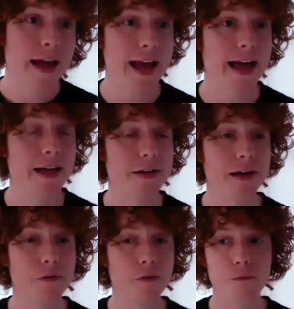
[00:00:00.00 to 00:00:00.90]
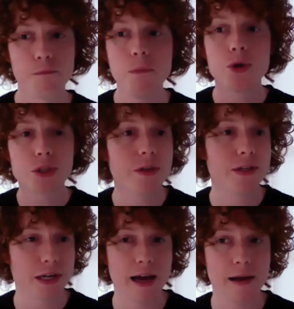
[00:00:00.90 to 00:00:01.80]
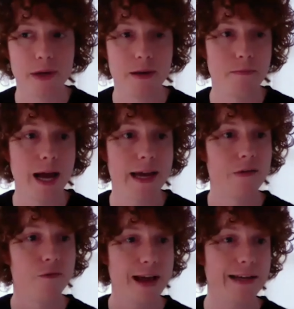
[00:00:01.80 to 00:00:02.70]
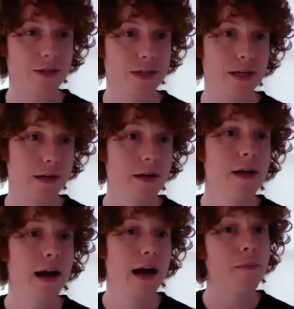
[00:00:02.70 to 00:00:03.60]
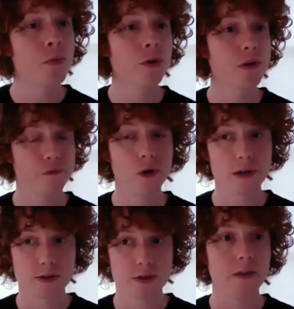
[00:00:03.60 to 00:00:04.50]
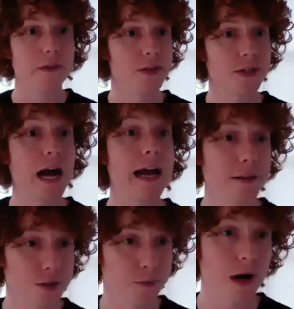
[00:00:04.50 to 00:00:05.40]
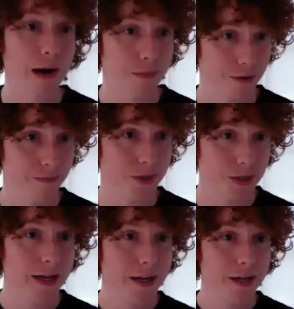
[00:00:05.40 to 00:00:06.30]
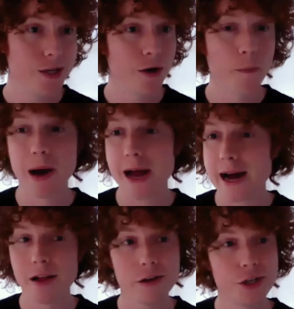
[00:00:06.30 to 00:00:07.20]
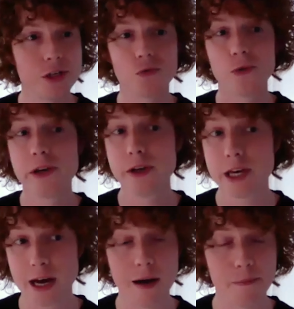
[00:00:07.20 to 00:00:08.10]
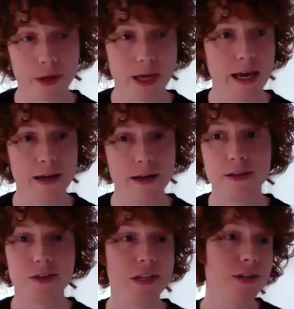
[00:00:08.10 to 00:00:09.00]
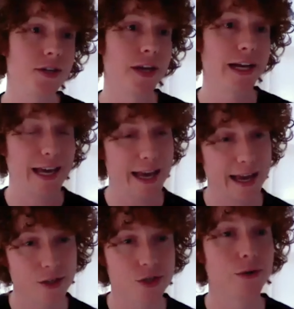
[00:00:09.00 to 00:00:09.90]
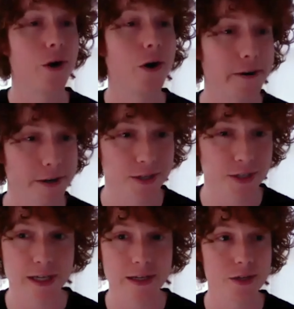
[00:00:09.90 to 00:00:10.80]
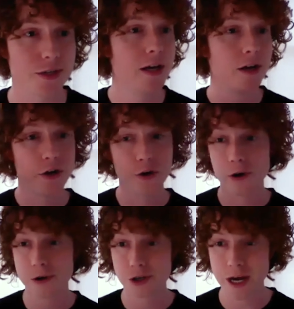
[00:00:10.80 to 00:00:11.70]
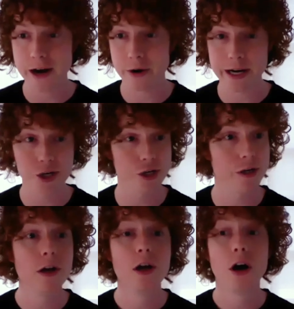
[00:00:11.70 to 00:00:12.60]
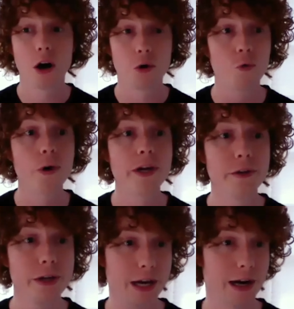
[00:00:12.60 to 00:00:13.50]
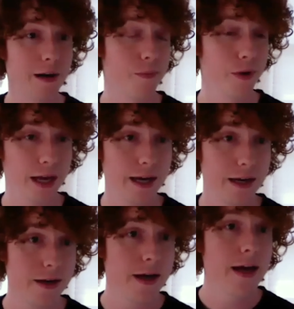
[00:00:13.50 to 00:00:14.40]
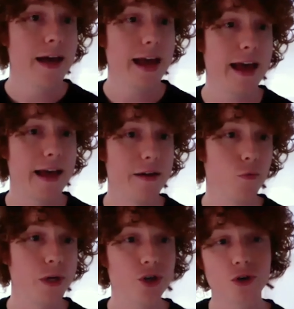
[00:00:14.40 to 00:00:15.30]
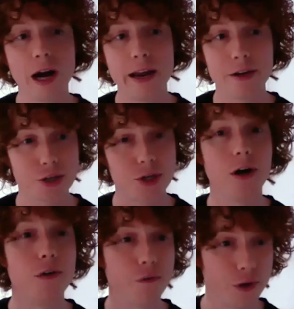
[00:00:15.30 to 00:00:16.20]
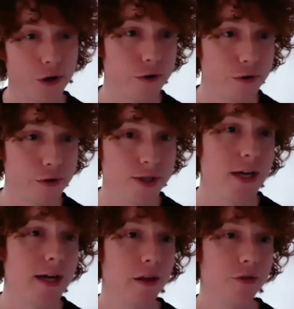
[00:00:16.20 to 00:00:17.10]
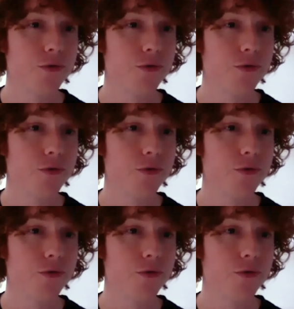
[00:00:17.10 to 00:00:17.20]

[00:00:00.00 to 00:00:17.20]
And most of the time in my investing, I'm really focused on the science problems. You know, biology is really complicated. Diseases like cancer and heart disease, neurodegeneration are really complicated. And we try to solve those through